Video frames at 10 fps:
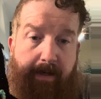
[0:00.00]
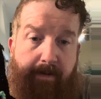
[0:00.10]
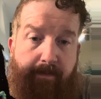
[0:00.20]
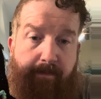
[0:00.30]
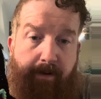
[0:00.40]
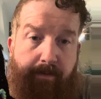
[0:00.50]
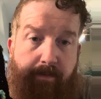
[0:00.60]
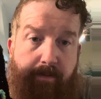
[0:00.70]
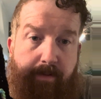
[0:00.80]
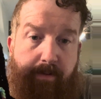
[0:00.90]
felt
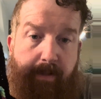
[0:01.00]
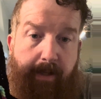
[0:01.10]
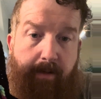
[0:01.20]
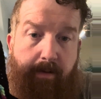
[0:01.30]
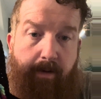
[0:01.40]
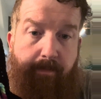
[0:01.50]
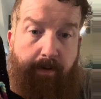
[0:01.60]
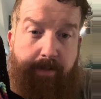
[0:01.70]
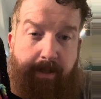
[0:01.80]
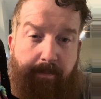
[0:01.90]

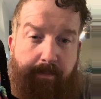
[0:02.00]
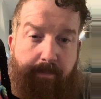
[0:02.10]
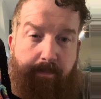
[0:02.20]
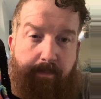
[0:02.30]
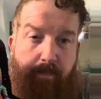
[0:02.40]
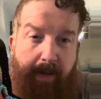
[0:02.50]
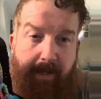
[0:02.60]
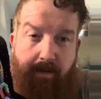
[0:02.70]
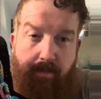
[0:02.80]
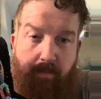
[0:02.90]
tip
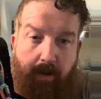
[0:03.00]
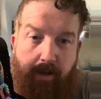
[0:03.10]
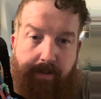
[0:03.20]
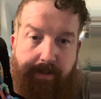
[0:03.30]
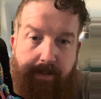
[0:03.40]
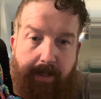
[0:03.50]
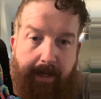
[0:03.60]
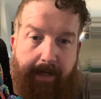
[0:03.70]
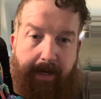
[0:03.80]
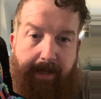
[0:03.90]
paint markers,
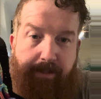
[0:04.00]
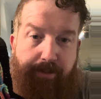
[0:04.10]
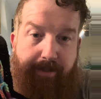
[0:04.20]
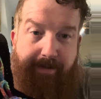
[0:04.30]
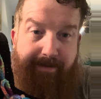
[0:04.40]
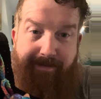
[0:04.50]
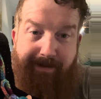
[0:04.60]
and I just